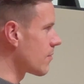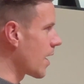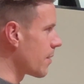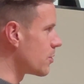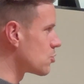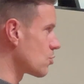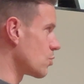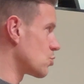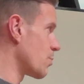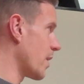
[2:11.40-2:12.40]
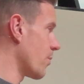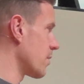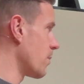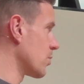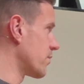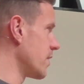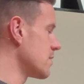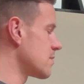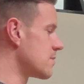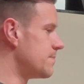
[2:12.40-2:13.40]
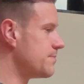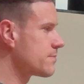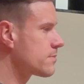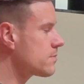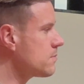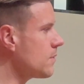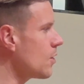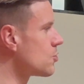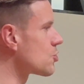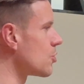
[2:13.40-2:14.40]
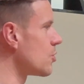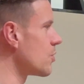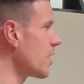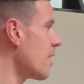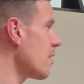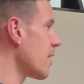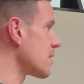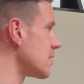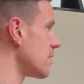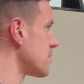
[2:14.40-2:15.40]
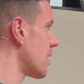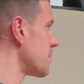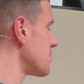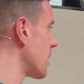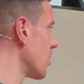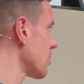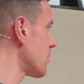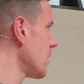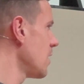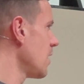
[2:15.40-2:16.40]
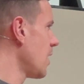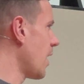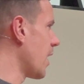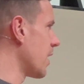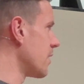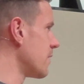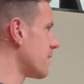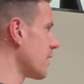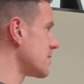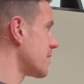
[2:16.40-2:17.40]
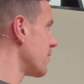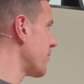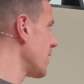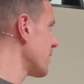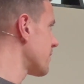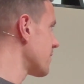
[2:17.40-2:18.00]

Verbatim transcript: able to, to play with both feet so yeah, actually this helps me a lot, and I still feel it